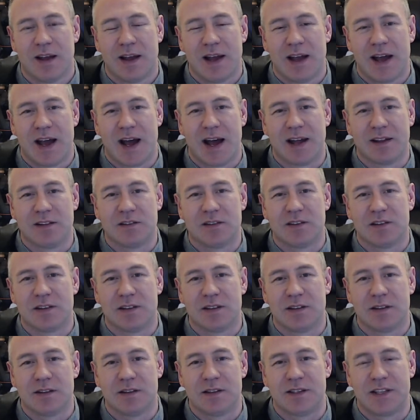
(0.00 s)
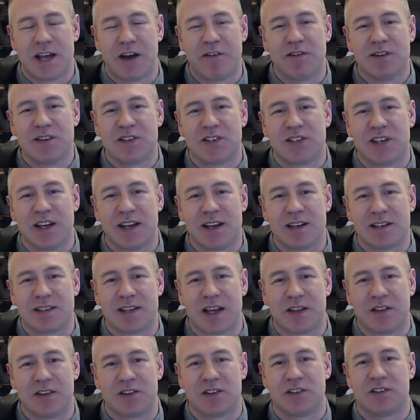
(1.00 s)
And Derren says
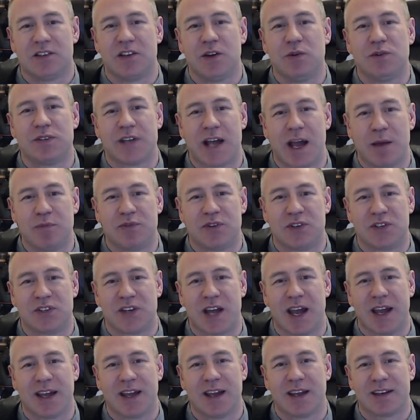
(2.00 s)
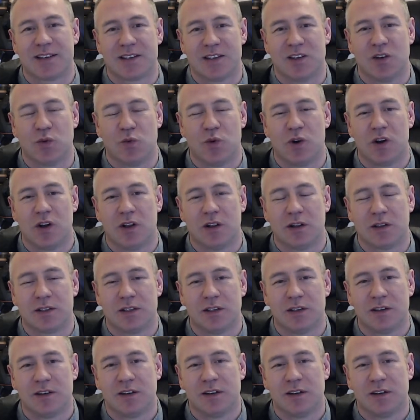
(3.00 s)
that there's two types of psychics in the world: